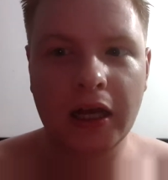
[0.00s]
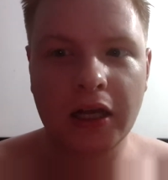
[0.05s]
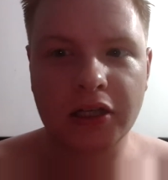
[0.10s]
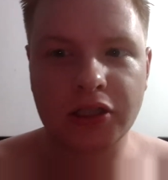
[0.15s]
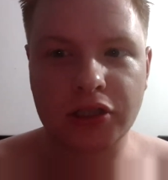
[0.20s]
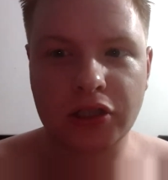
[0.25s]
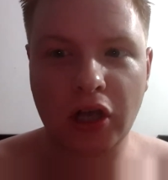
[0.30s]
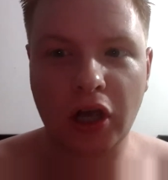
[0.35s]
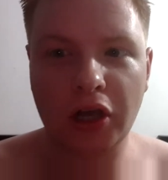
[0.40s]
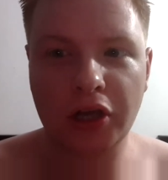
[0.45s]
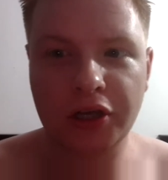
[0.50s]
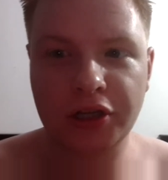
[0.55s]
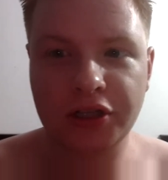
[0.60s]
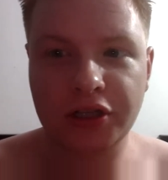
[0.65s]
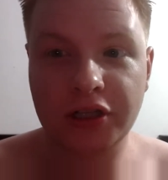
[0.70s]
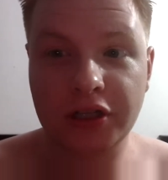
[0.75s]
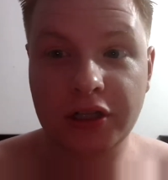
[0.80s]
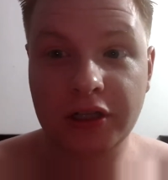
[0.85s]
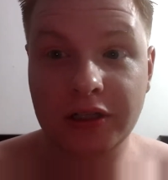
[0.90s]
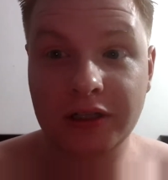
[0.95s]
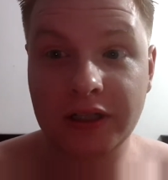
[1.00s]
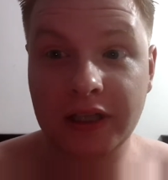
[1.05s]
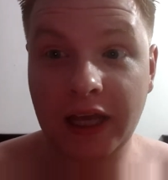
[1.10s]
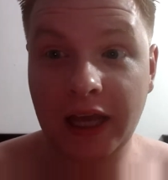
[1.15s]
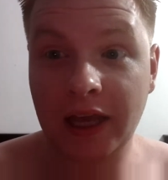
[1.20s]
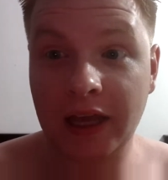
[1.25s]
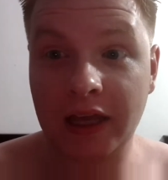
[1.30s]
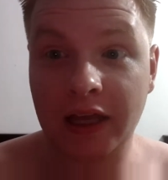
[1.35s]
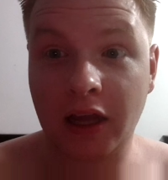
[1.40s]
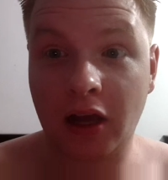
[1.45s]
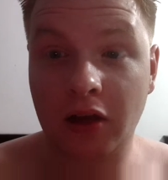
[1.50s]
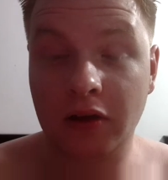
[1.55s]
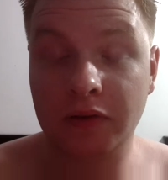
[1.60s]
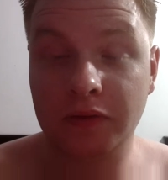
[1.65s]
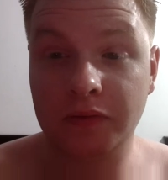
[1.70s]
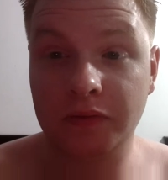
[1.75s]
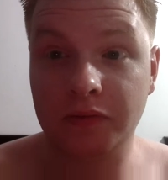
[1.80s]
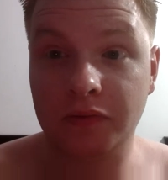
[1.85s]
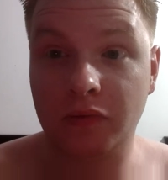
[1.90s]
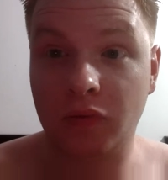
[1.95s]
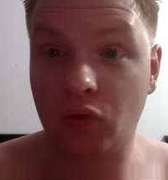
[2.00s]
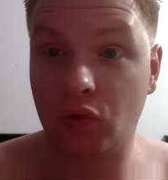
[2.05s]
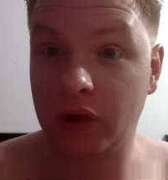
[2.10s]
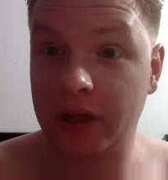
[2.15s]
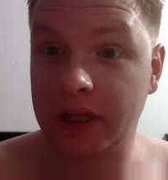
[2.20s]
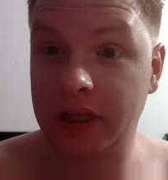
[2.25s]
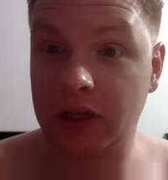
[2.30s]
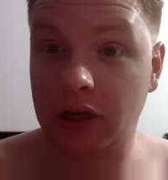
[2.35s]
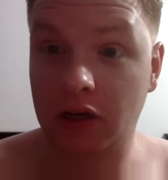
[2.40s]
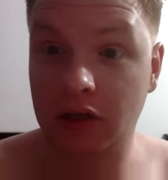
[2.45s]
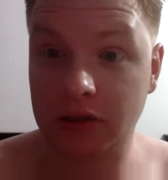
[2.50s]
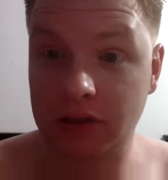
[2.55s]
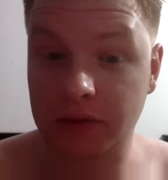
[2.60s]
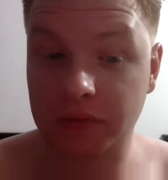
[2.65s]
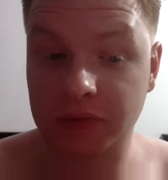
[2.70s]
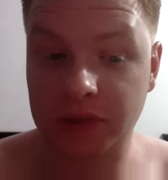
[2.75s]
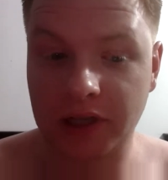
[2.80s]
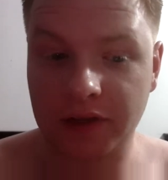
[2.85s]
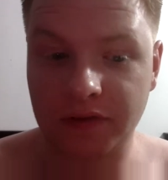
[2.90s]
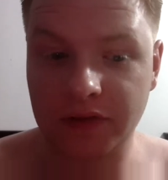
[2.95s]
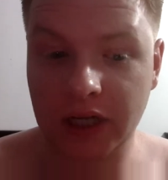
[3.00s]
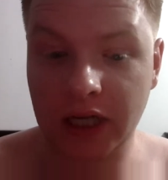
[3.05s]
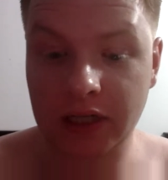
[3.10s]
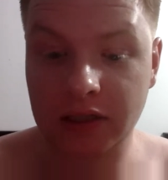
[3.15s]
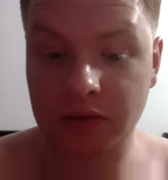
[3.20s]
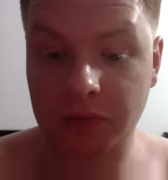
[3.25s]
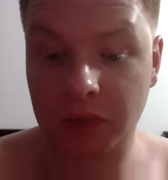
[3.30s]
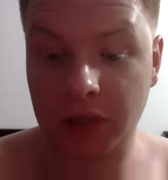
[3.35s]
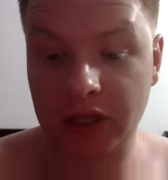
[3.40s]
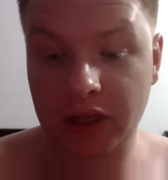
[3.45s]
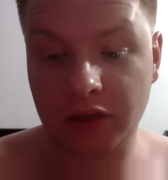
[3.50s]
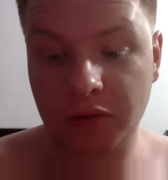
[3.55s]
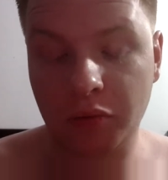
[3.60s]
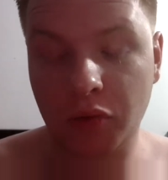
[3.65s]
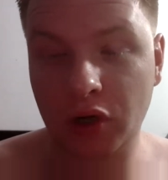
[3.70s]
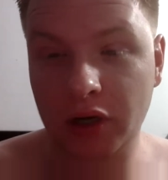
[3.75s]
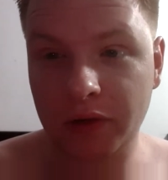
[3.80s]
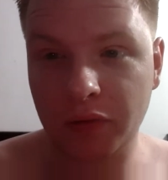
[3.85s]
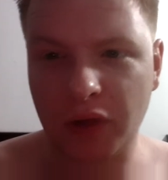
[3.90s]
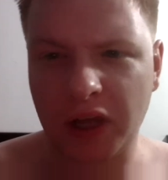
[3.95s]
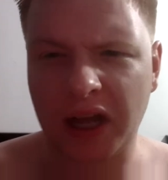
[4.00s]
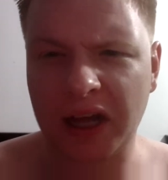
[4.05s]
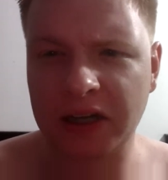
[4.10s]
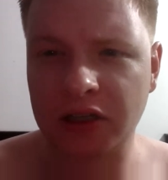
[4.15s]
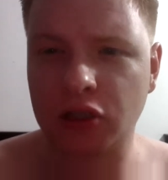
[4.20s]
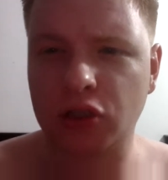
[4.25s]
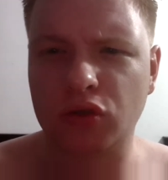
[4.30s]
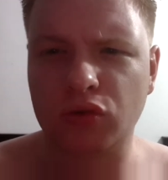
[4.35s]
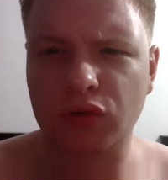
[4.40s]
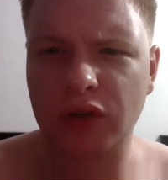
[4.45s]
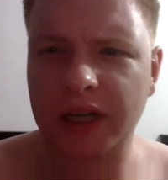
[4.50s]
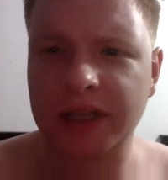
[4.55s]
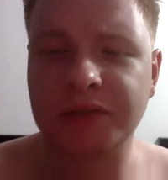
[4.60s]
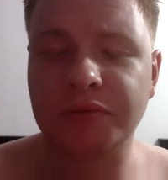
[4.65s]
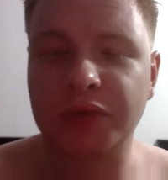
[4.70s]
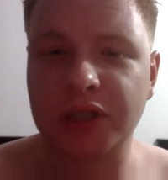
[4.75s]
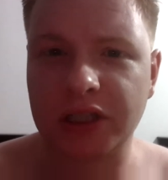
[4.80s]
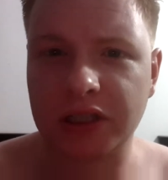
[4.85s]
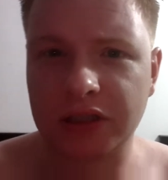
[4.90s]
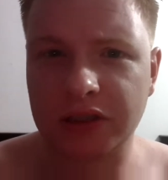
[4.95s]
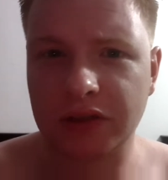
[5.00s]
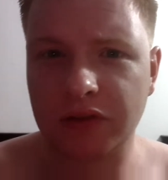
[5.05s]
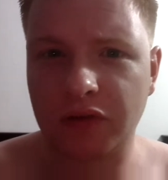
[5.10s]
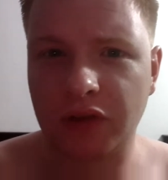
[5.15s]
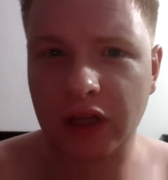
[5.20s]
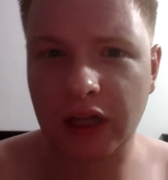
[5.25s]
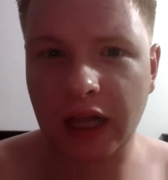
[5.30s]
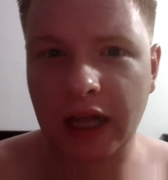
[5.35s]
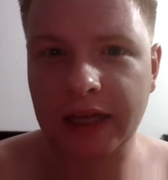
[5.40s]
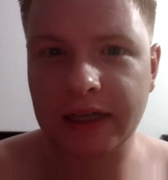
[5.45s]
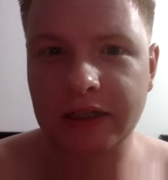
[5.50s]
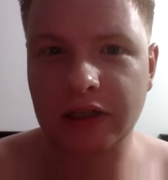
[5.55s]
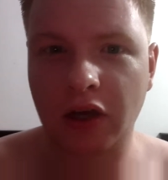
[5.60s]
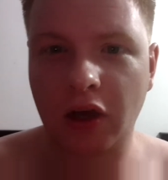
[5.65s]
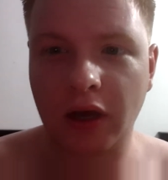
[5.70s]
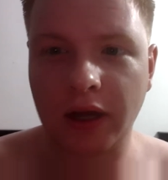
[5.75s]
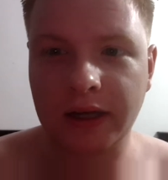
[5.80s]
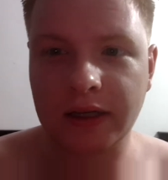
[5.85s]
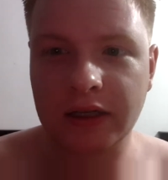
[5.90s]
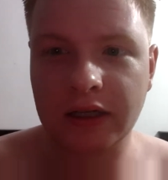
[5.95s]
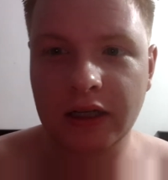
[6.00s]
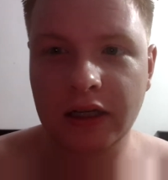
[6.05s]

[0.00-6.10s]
So, yeah, we got some stuff done, but the morning we had a good rest because of the late night.